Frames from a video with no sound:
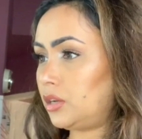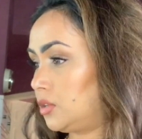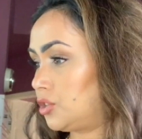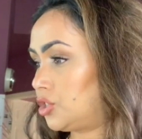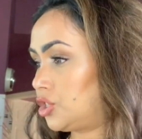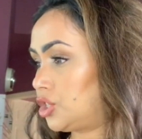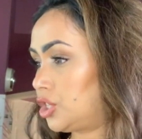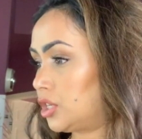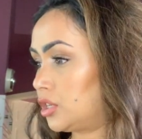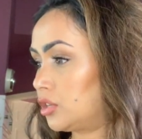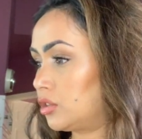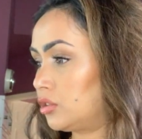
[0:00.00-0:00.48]
The
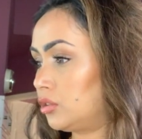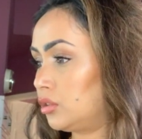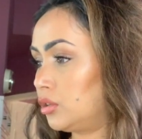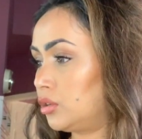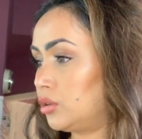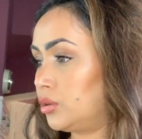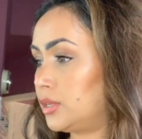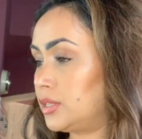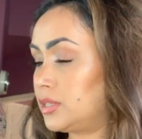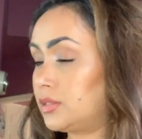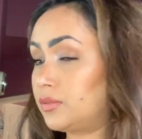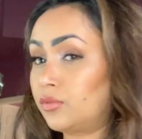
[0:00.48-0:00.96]
Sheer
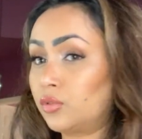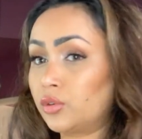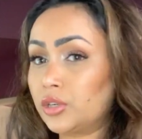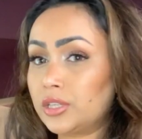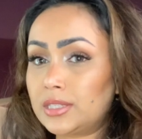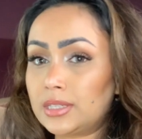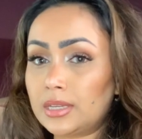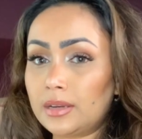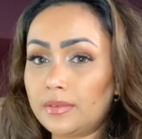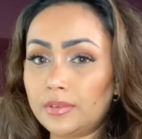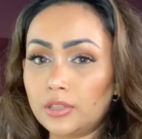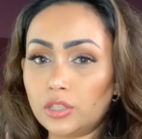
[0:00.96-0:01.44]
Glow is
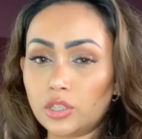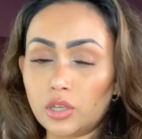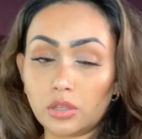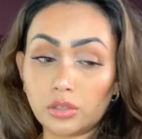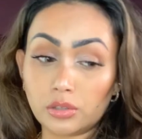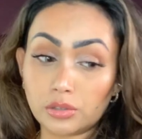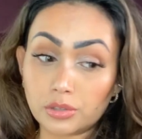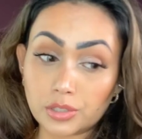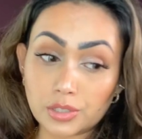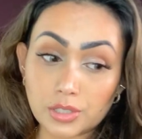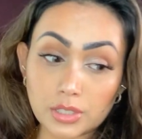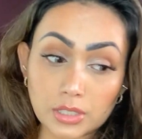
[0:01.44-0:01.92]

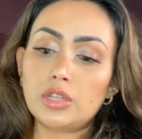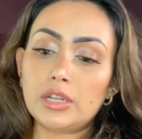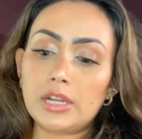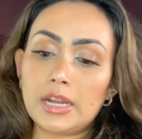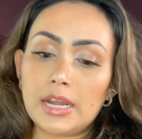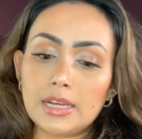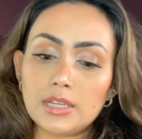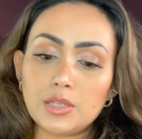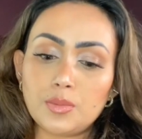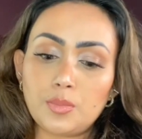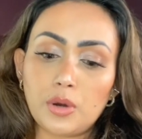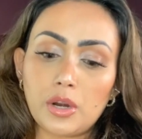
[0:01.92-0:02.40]
$47. The
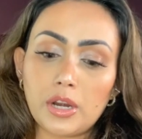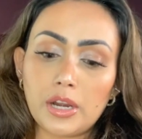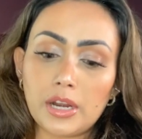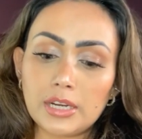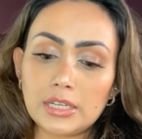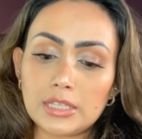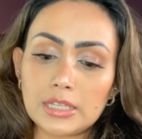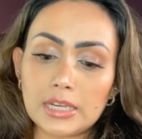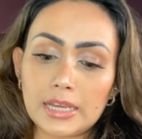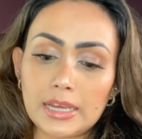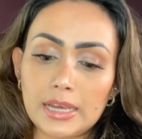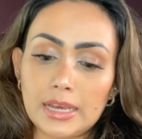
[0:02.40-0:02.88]
next
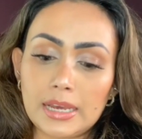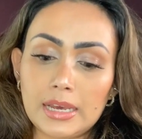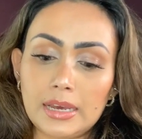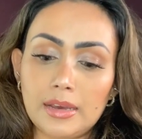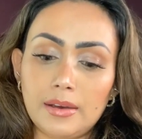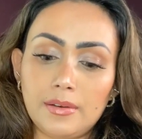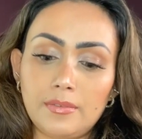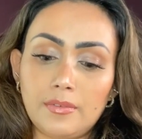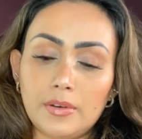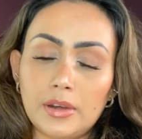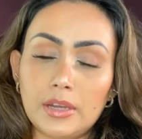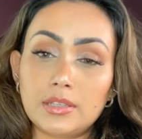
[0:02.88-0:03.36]
product I
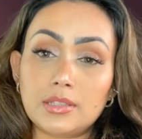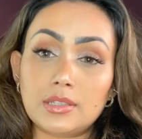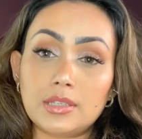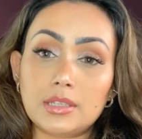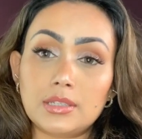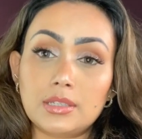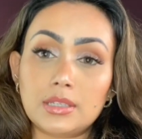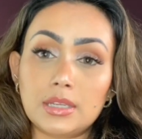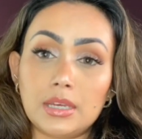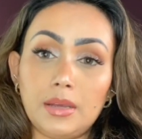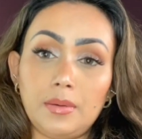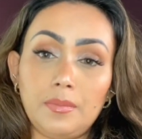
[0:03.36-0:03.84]
have is the
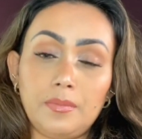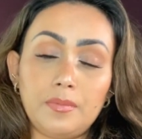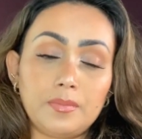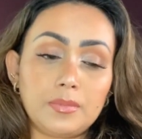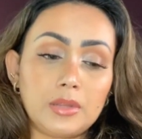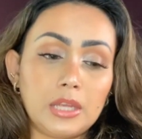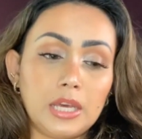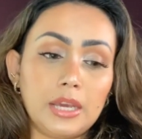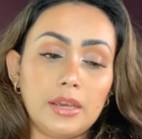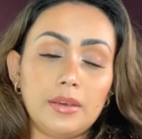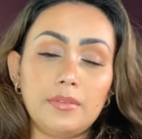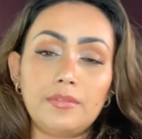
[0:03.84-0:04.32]
same
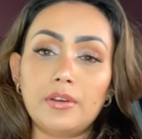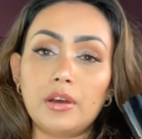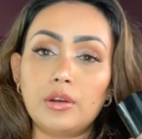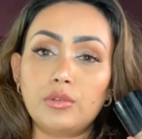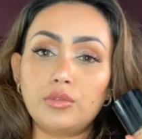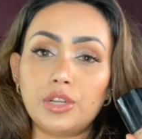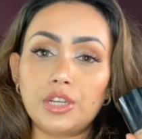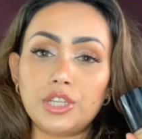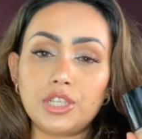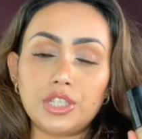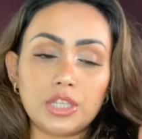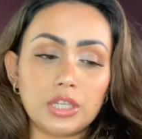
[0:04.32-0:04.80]
thing,
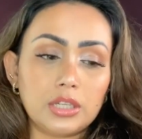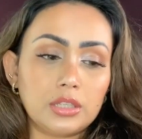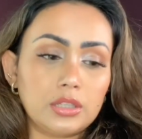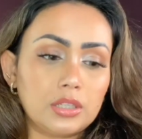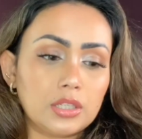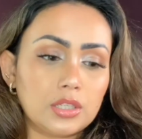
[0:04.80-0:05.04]
foundation.